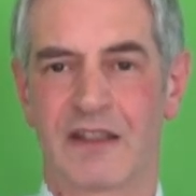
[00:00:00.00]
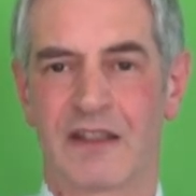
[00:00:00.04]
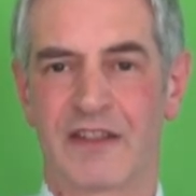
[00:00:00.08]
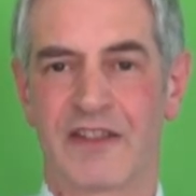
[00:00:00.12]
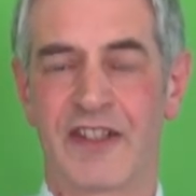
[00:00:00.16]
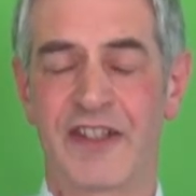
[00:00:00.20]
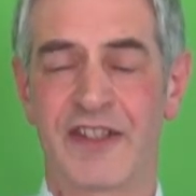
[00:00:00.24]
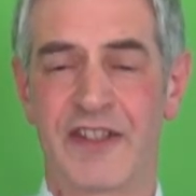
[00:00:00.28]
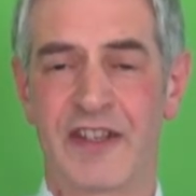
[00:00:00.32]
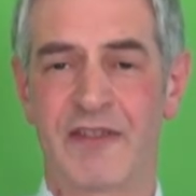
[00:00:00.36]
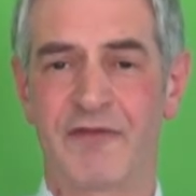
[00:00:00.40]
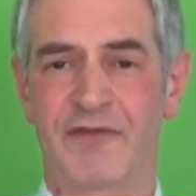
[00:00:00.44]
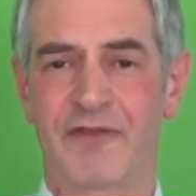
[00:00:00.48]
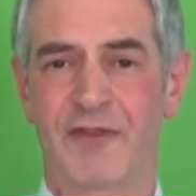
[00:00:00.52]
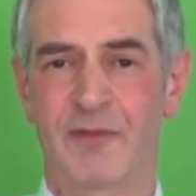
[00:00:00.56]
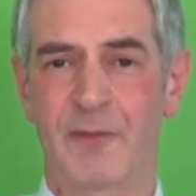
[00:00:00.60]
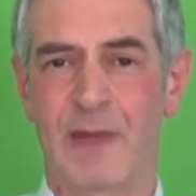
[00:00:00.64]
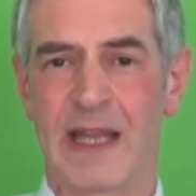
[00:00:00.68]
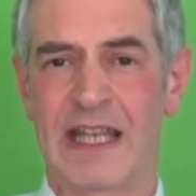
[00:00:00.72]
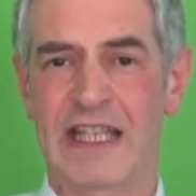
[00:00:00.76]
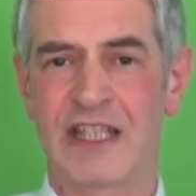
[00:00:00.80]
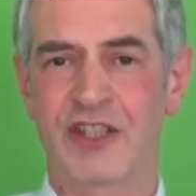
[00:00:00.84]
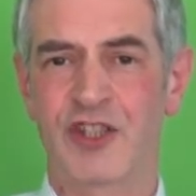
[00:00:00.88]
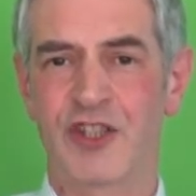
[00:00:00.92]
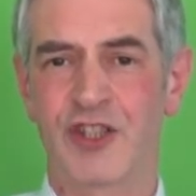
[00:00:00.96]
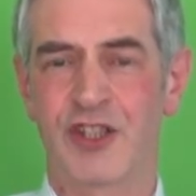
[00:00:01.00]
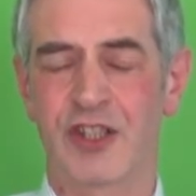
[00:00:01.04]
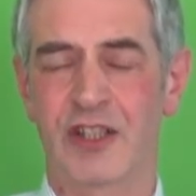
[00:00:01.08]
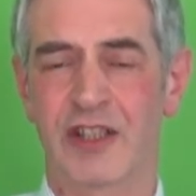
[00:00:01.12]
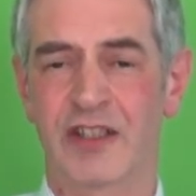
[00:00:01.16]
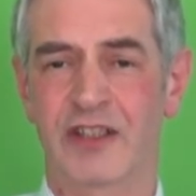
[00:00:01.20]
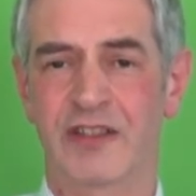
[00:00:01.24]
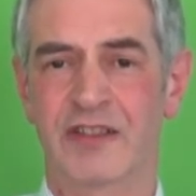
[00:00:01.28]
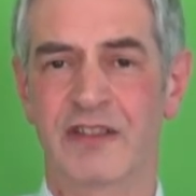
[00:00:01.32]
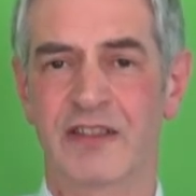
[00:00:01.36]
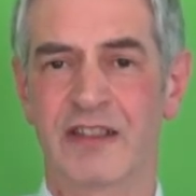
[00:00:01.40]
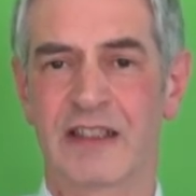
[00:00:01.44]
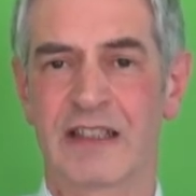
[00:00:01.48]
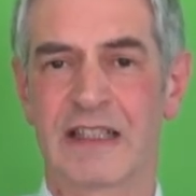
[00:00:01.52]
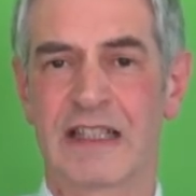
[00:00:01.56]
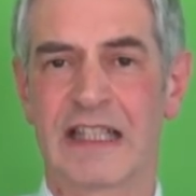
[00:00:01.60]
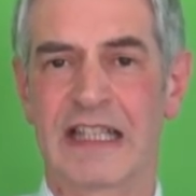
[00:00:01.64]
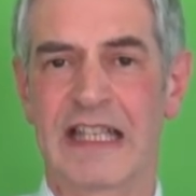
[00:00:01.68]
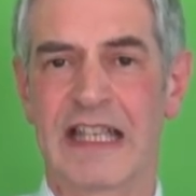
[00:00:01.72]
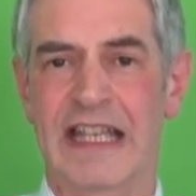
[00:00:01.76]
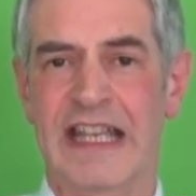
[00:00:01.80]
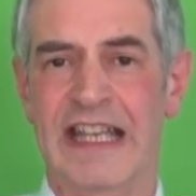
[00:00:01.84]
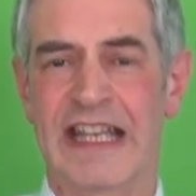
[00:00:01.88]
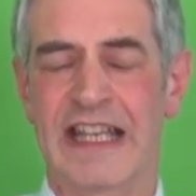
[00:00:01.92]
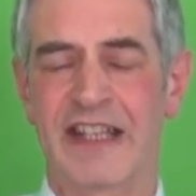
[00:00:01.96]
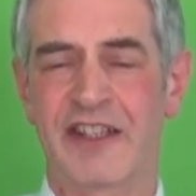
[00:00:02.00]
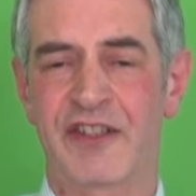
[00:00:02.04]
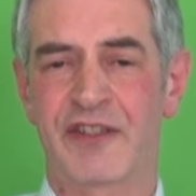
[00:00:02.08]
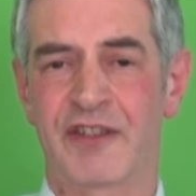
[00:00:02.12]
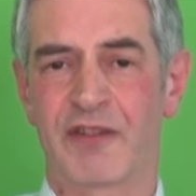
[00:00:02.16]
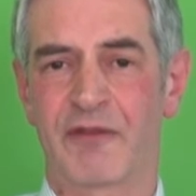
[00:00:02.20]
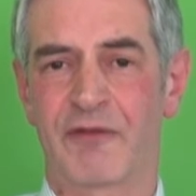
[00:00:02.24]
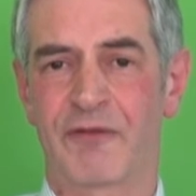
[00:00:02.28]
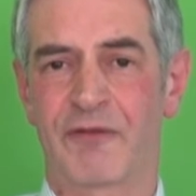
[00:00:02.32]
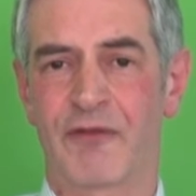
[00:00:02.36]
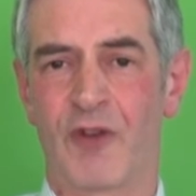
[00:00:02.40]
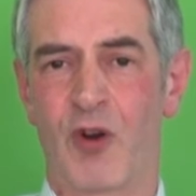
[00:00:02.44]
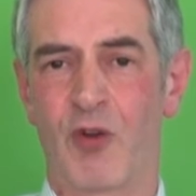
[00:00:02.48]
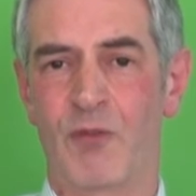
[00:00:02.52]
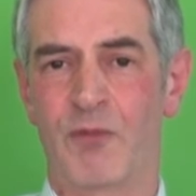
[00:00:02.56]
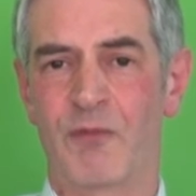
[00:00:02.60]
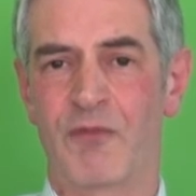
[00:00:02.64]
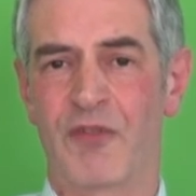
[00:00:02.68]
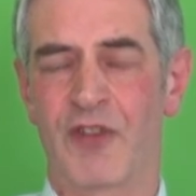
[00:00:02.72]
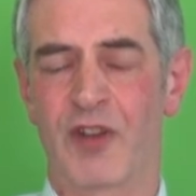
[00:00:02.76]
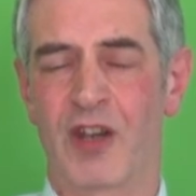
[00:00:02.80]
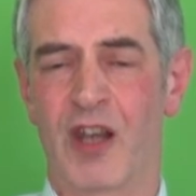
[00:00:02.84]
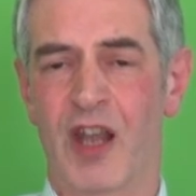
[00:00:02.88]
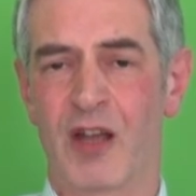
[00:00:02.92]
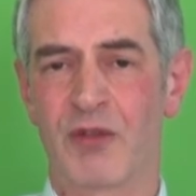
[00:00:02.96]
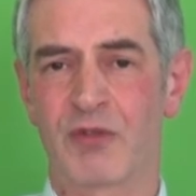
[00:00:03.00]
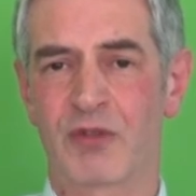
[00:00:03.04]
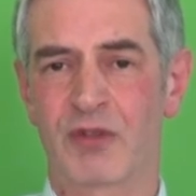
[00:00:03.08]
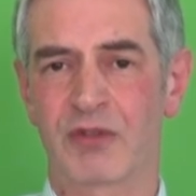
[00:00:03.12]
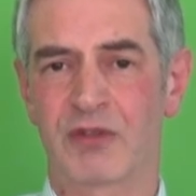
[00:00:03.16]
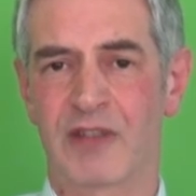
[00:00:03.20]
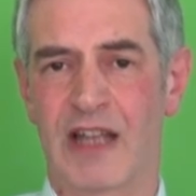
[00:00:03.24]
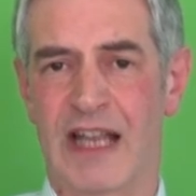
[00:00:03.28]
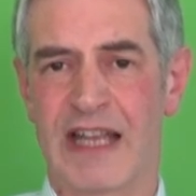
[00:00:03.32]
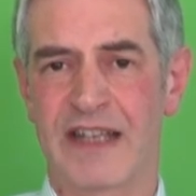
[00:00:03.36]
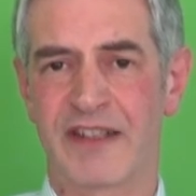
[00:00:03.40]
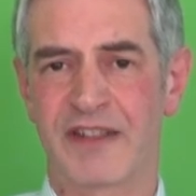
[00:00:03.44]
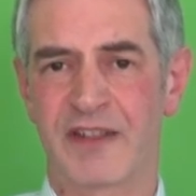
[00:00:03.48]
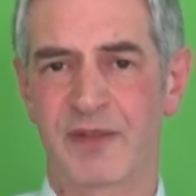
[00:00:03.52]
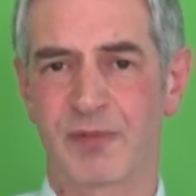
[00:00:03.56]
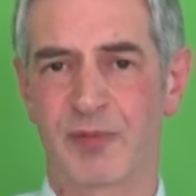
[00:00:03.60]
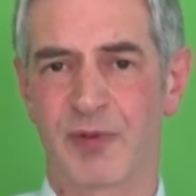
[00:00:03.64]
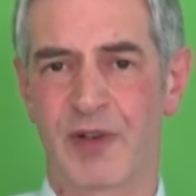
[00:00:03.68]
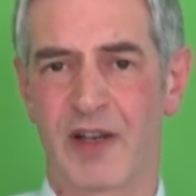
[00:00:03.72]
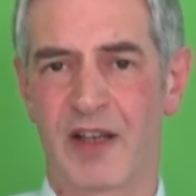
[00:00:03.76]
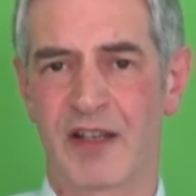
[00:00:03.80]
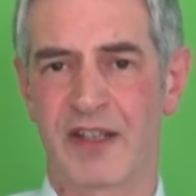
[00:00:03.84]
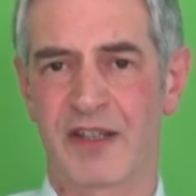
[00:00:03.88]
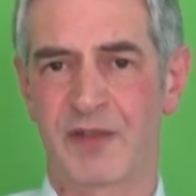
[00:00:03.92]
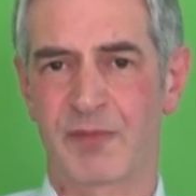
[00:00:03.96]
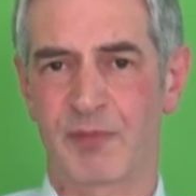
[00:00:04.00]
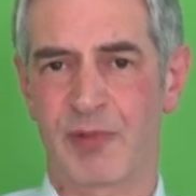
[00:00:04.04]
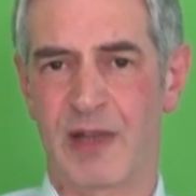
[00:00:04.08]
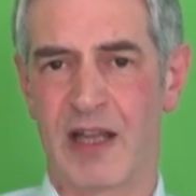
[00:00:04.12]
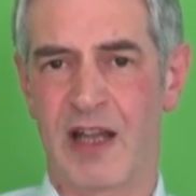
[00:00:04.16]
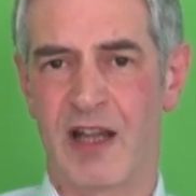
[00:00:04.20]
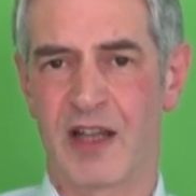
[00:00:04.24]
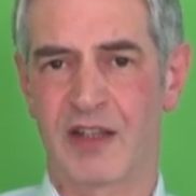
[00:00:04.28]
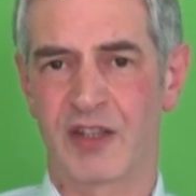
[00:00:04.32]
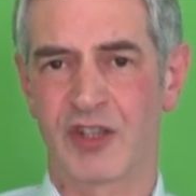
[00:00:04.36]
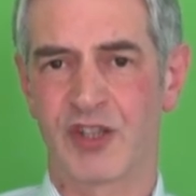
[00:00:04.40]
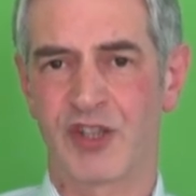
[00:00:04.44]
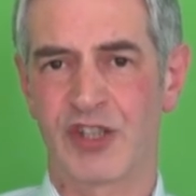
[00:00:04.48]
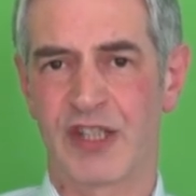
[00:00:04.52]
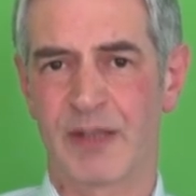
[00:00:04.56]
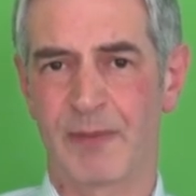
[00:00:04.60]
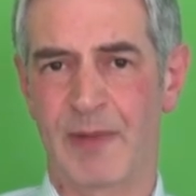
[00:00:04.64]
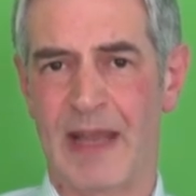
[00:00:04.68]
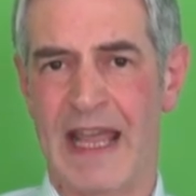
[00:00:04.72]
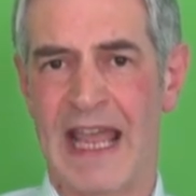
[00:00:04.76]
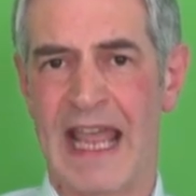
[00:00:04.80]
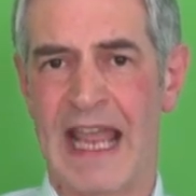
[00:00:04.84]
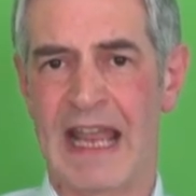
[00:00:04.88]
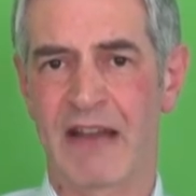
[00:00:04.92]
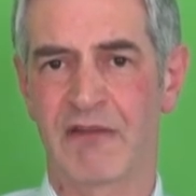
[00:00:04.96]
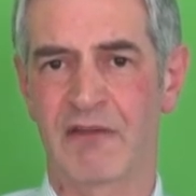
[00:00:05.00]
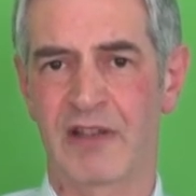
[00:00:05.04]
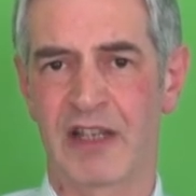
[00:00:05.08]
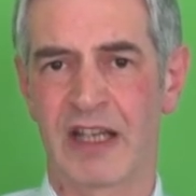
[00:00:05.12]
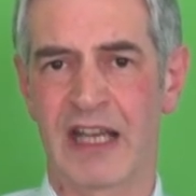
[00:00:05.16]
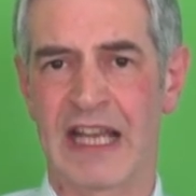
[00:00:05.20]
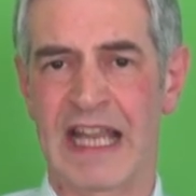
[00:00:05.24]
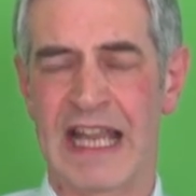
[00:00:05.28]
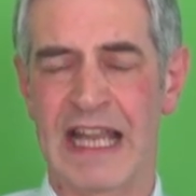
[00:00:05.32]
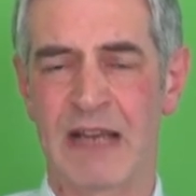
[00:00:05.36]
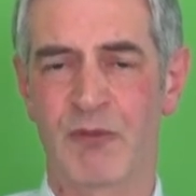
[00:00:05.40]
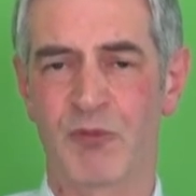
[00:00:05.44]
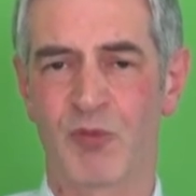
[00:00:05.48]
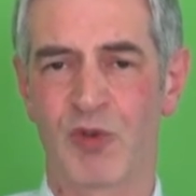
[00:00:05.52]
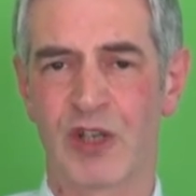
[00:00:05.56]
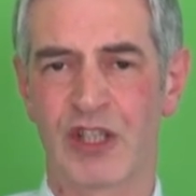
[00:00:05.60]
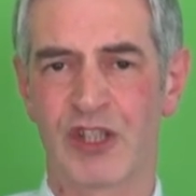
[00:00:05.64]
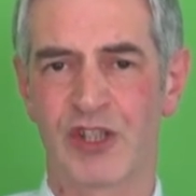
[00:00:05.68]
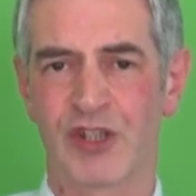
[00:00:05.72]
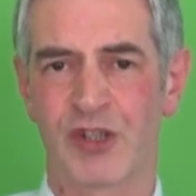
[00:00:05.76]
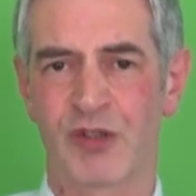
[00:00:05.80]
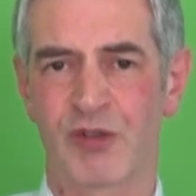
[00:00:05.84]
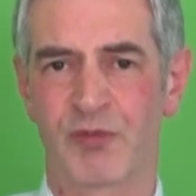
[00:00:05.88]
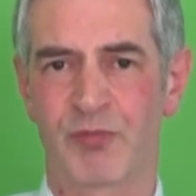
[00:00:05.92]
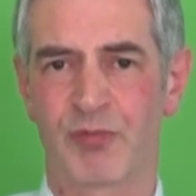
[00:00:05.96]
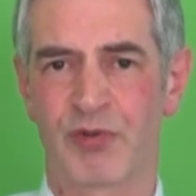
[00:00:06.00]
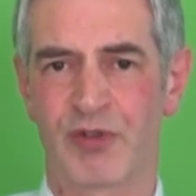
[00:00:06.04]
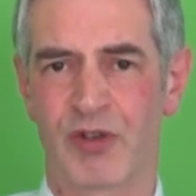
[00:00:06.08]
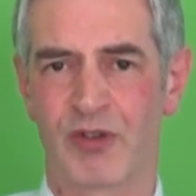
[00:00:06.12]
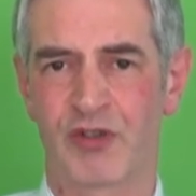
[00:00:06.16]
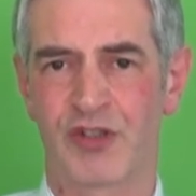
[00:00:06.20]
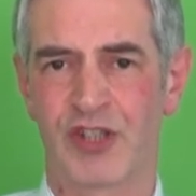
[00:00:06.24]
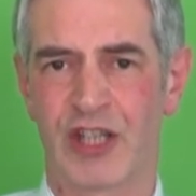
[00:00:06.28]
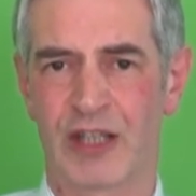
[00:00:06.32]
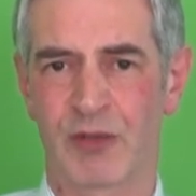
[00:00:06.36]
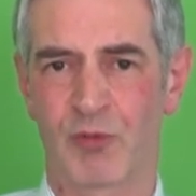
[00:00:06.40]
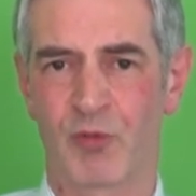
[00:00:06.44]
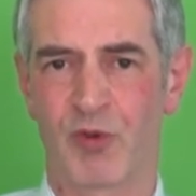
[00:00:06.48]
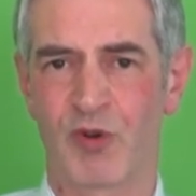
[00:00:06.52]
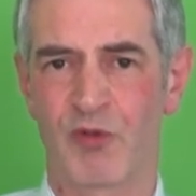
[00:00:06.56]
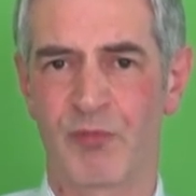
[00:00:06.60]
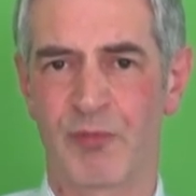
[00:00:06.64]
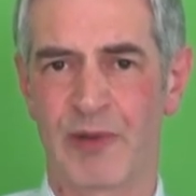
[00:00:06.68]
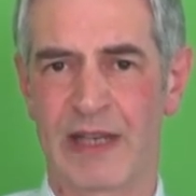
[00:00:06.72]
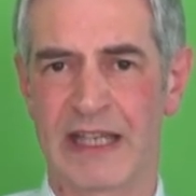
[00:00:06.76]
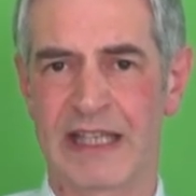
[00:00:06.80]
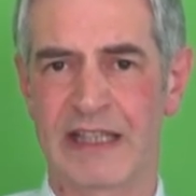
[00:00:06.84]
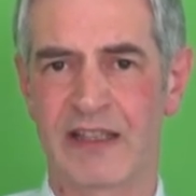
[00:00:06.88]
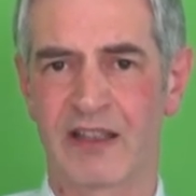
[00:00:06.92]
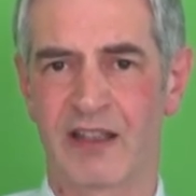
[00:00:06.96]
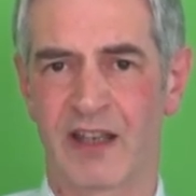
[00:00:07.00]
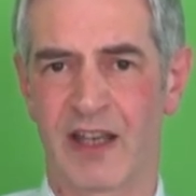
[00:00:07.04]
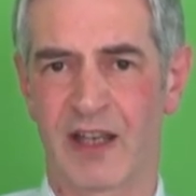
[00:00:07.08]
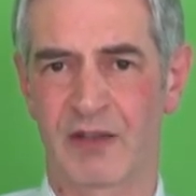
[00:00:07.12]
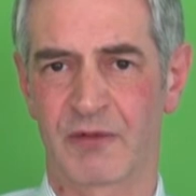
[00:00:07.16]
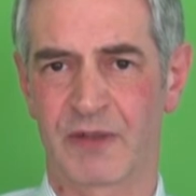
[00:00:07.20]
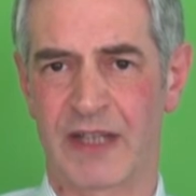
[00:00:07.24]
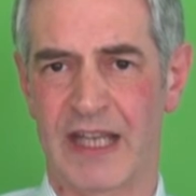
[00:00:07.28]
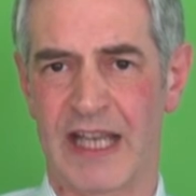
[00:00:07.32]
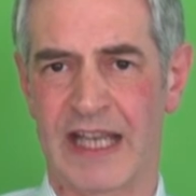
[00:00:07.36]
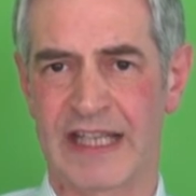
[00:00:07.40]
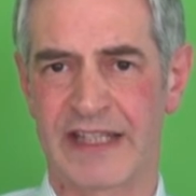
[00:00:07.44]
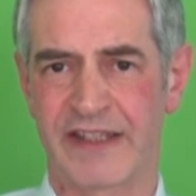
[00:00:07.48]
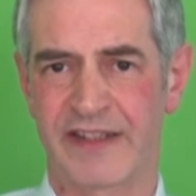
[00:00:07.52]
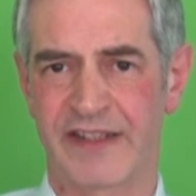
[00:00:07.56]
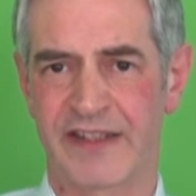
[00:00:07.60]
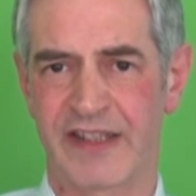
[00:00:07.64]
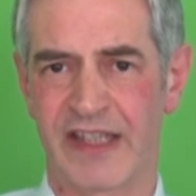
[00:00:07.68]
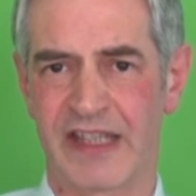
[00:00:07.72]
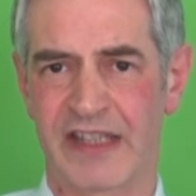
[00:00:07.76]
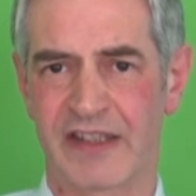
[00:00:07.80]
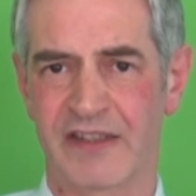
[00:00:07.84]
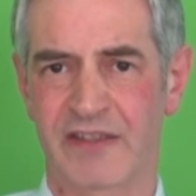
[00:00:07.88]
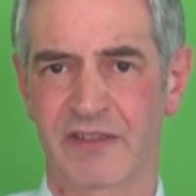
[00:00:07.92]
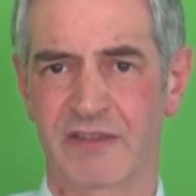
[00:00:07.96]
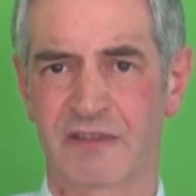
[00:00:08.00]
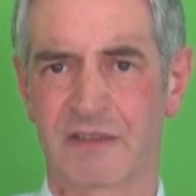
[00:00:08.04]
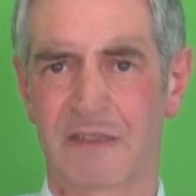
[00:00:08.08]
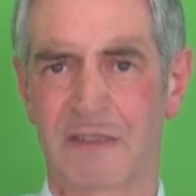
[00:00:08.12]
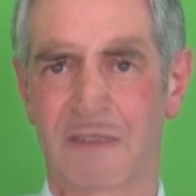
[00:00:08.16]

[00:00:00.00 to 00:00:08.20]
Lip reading: This information is from the local enterprise partnership area in which your project will be located.